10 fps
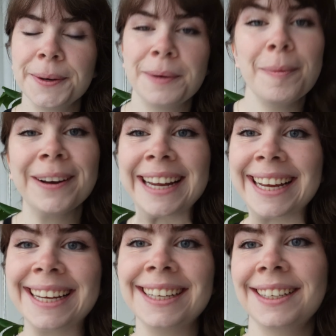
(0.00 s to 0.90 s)
Good
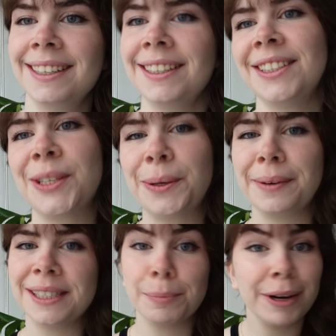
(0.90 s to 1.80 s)
morning. So
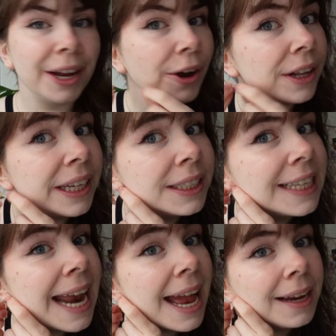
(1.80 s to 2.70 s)
it's pretty early
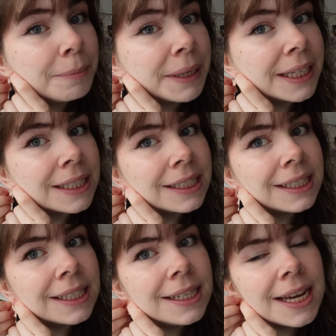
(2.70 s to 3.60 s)
today because
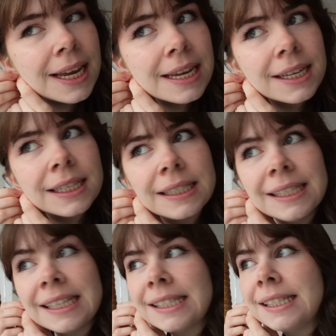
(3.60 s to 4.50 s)
today is
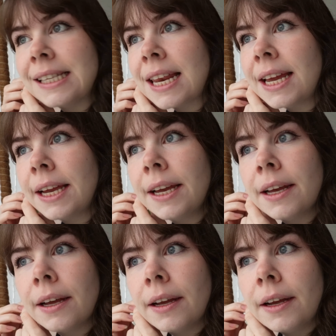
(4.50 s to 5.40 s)
Knit City.
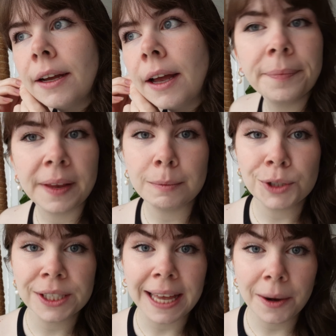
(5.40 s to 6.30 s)
I'm
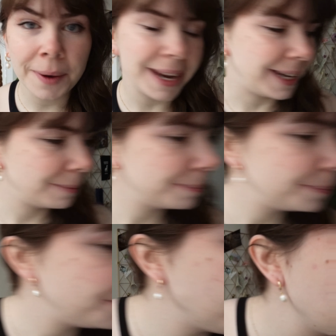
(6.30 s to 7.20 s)
just getting ready.
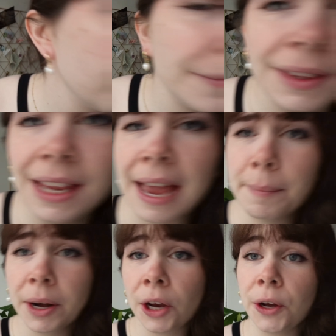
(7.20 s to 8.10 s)
I'm
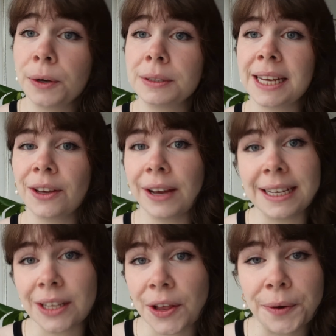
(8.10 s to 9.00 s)
gonna go take you
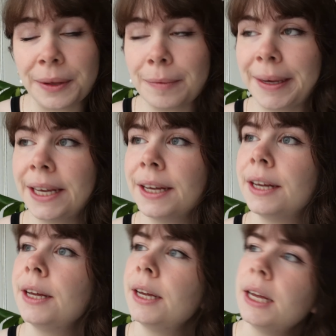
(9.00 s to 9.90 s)
guys along with me
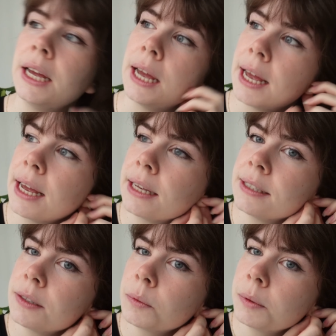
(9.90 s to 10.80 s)

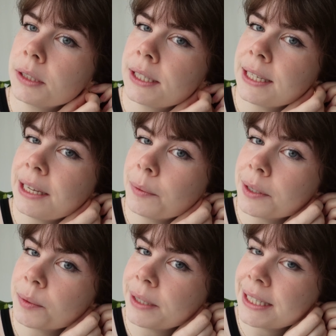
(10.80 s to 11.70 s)
and we'll see
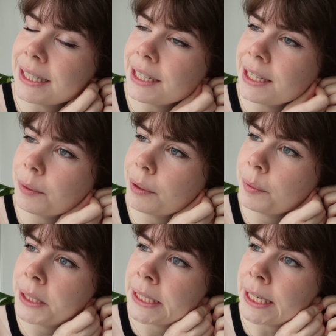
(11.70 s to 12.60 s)
what we see when
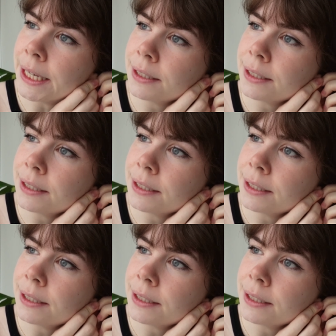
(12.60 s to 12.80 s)
we see it.